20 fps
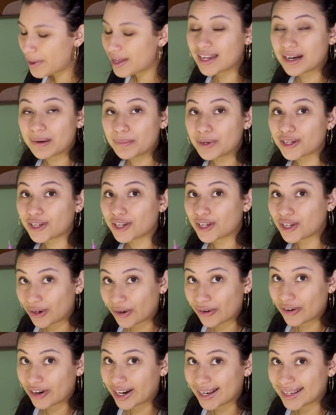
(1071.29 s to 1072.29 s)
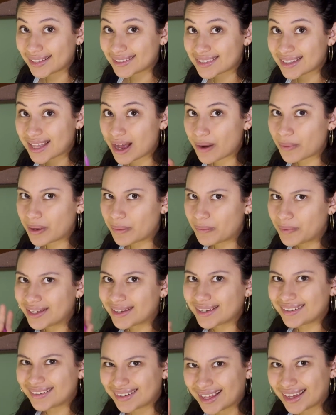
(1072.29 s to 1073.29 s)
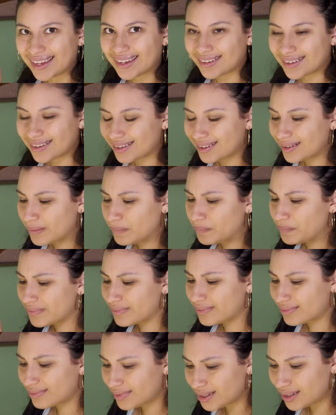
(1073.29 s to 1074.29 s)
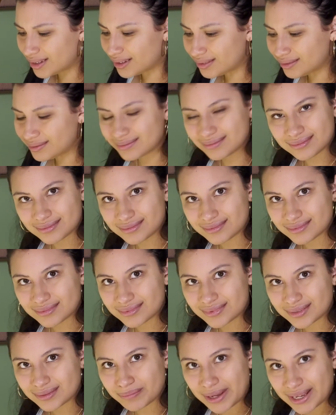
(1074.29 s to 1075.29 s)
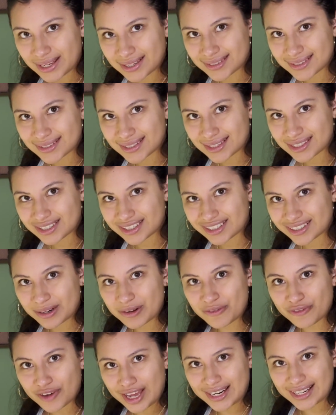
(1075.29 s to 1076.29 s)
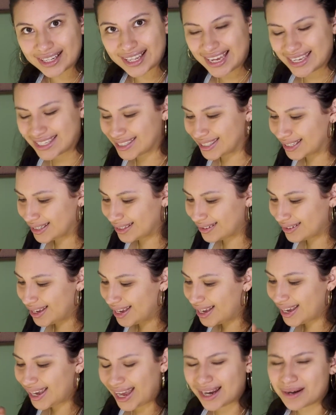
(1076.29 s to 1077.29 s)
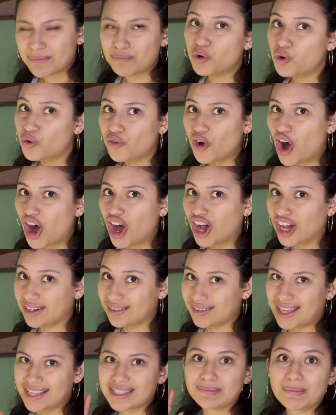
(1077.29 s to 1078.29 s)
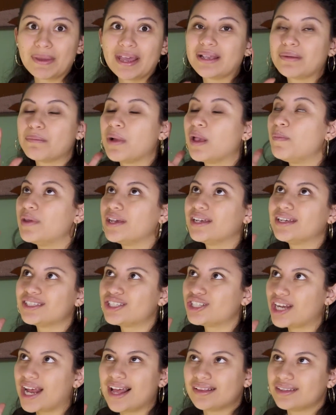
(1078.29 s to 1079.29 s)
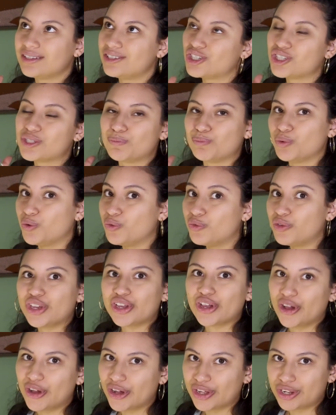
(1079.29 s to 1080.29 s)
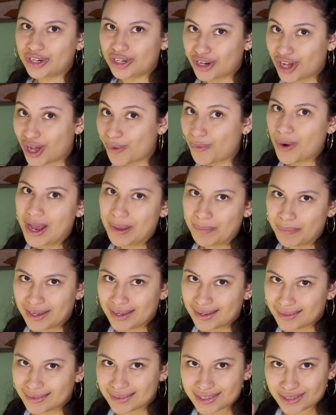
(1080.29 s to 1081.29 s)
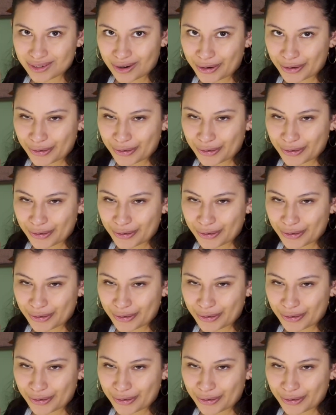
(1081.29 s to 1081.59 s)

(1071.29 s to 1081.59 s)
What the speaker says: then I'm gonna cure it so that way we can like, you know, make a decision, finalize it, and move on. That's my biggest challenge is moving on and not wiping it and starting